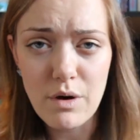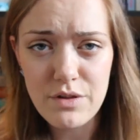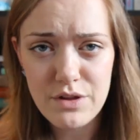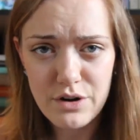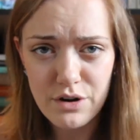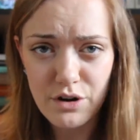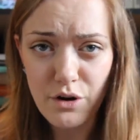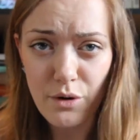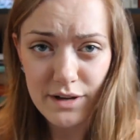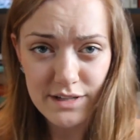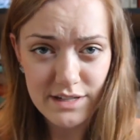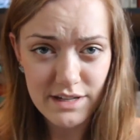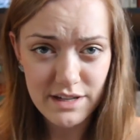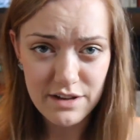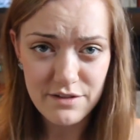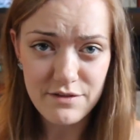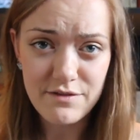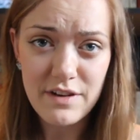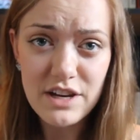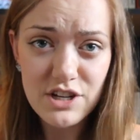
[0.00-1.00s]
Whether you're going to
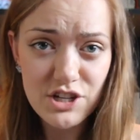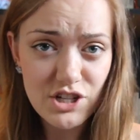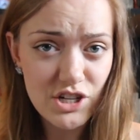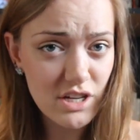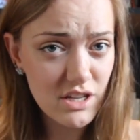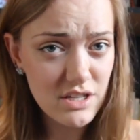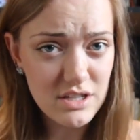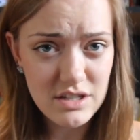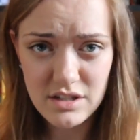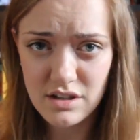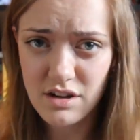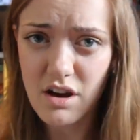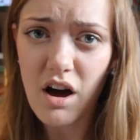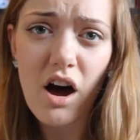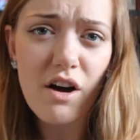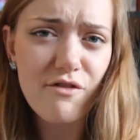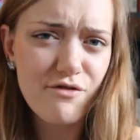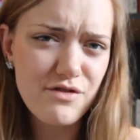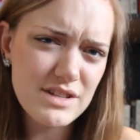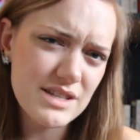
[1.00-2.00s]
conventions,
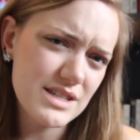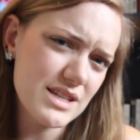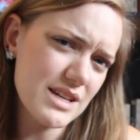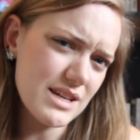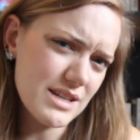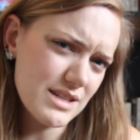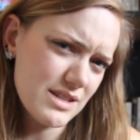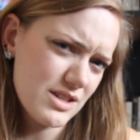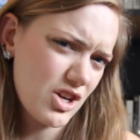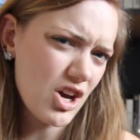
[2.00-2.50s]
conferences,